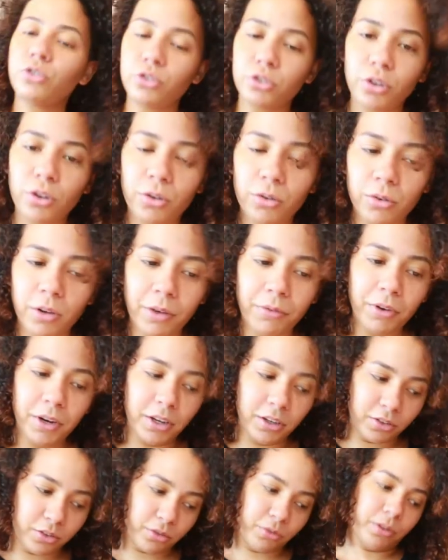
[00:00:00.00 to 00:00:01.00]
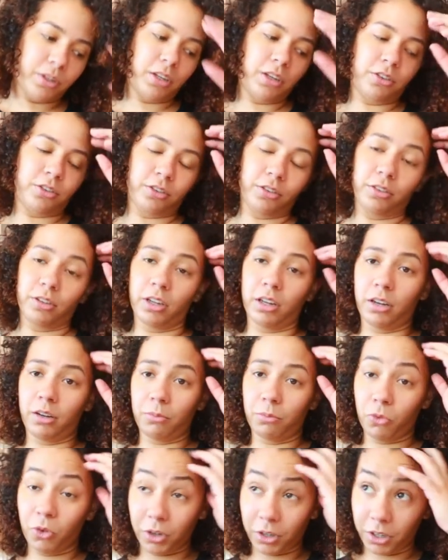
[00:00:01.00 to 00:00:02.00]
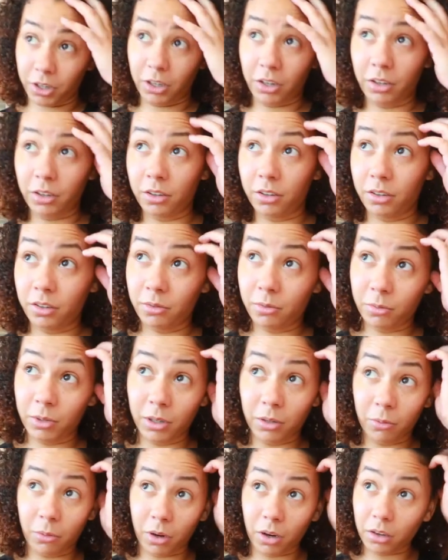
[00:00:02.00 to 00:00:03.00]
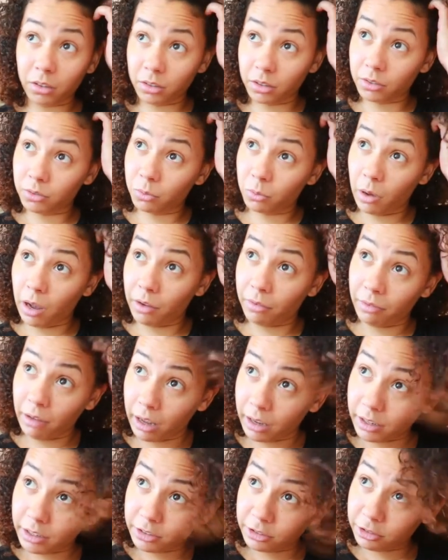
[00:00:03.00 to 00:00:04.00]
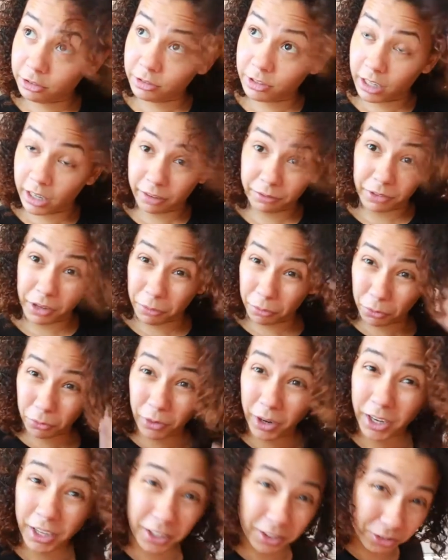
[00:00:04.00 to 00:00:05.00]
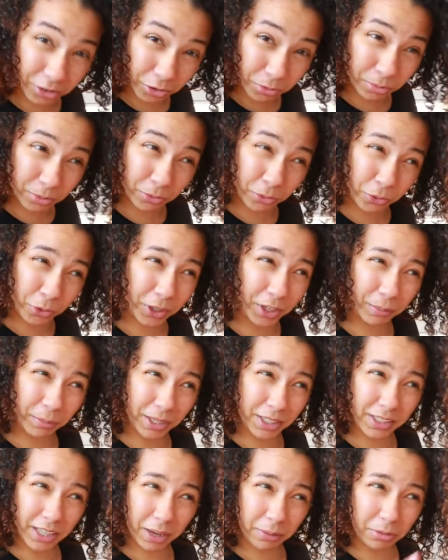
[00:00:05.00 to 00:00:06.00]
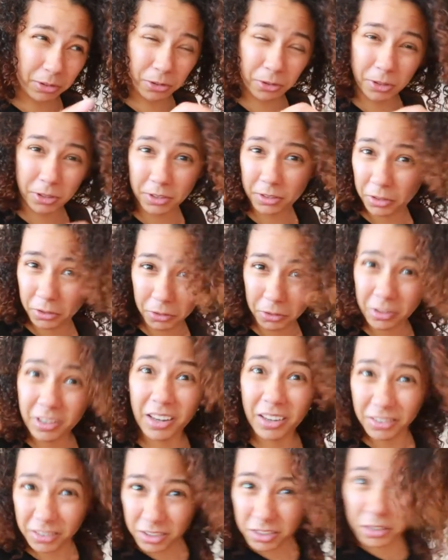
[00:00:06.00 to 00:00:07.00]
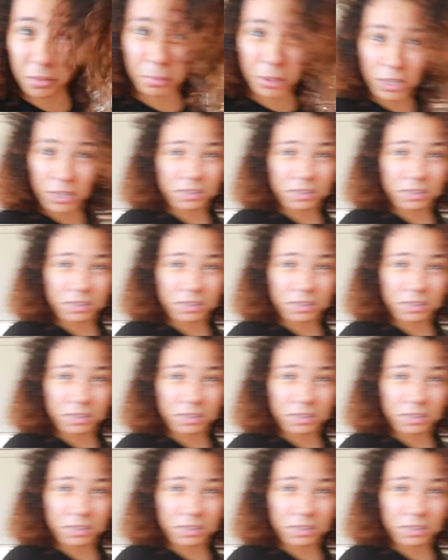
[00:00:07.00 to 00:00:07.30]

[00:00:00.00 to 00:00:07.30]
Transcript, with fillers: So I ran into an issue that I'm working with work. This Wi-Fi issue that I've never ran into before, and it makes absolutely zero sense to me.